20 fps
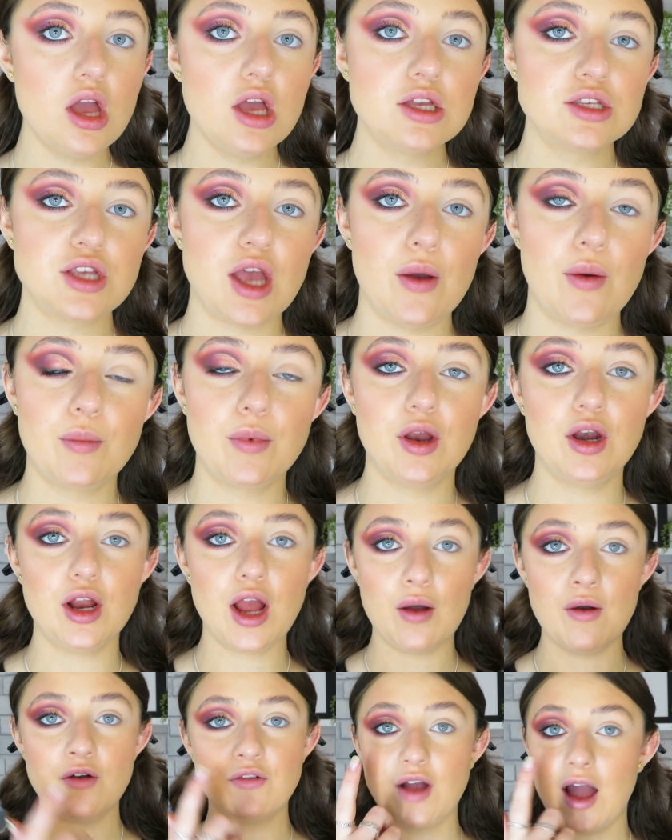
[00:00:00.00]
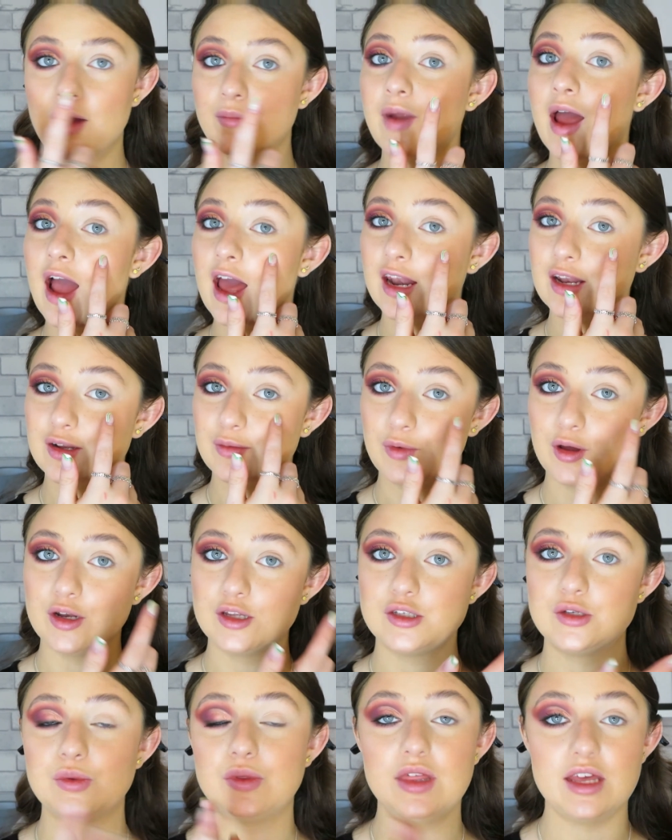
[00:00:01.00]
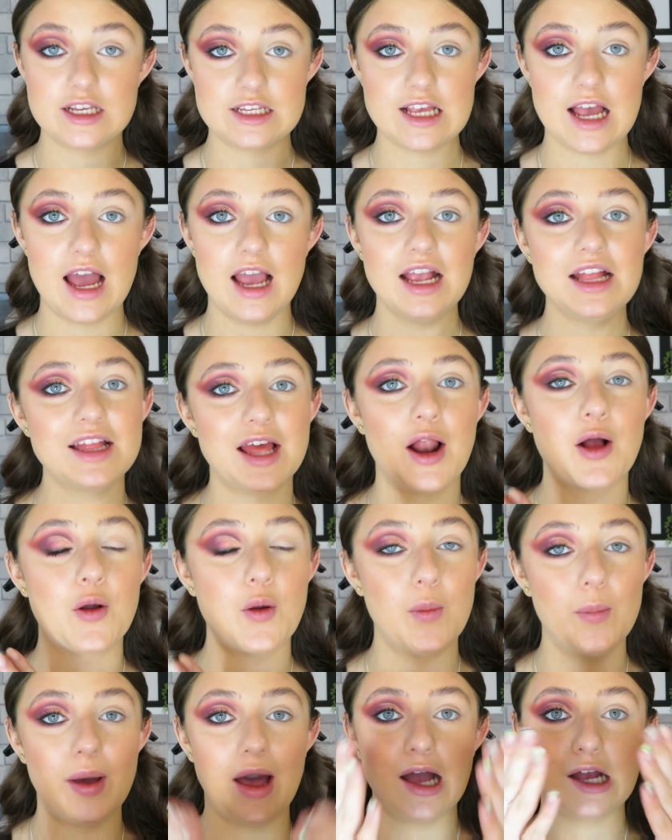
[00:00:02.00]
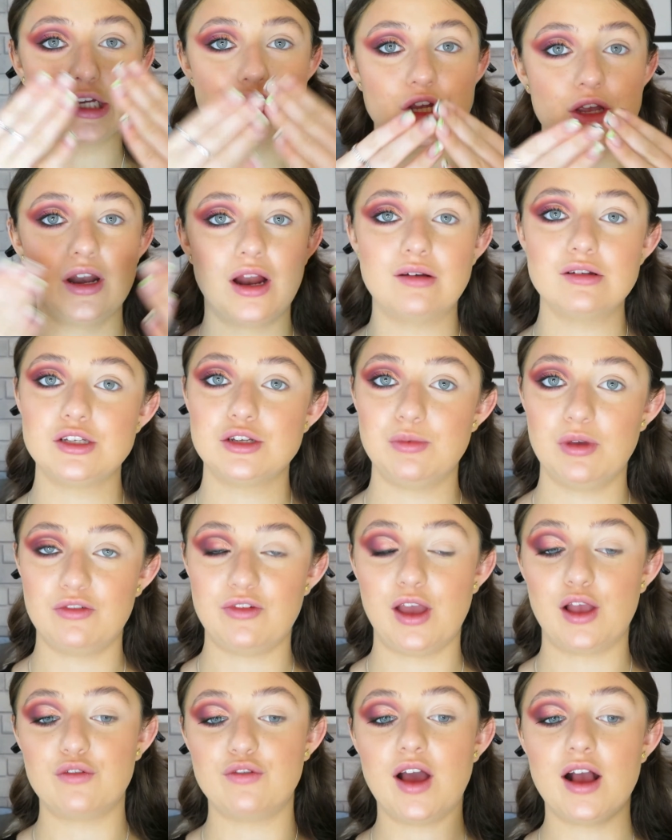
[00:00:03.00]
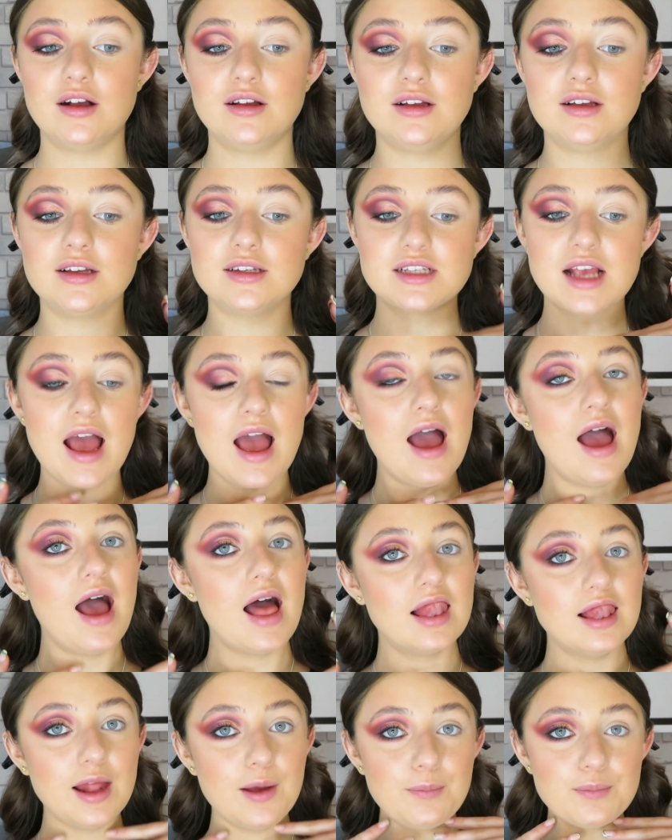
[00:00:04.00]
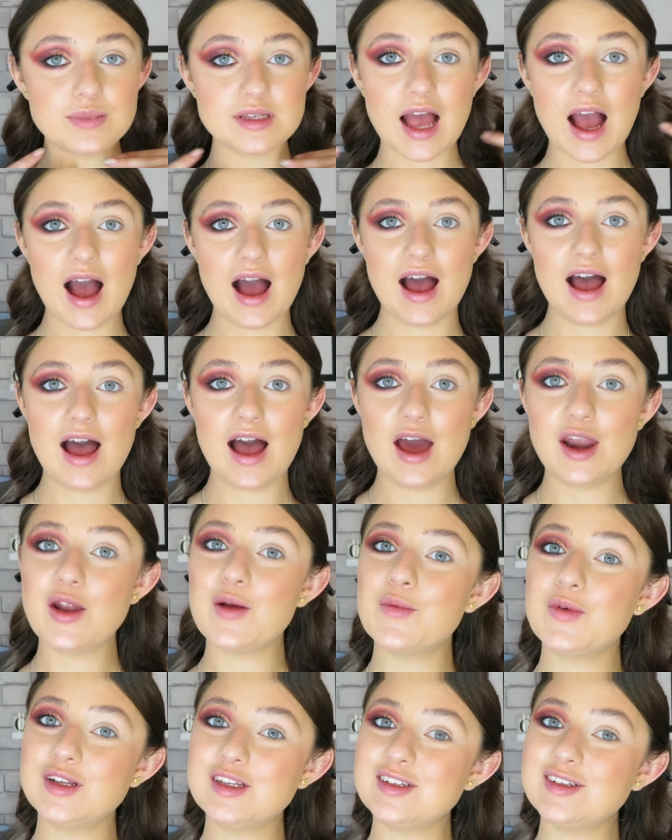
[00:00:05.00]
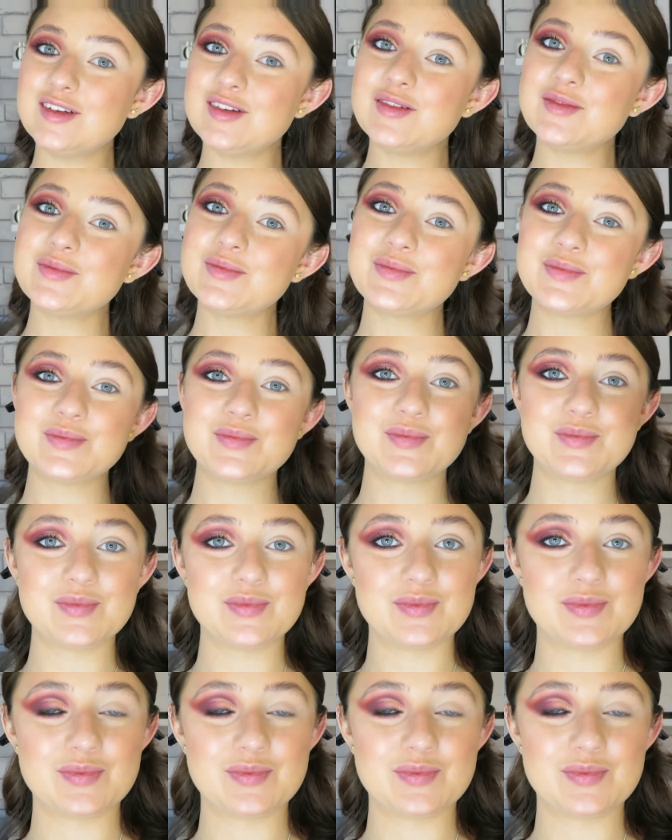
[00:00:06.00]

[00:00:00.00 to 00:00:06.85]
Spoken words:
So I'm going to go off camera and then I'm going to do this eye, then I'll come back, show you how I do my fake freckles, lips, and we're done.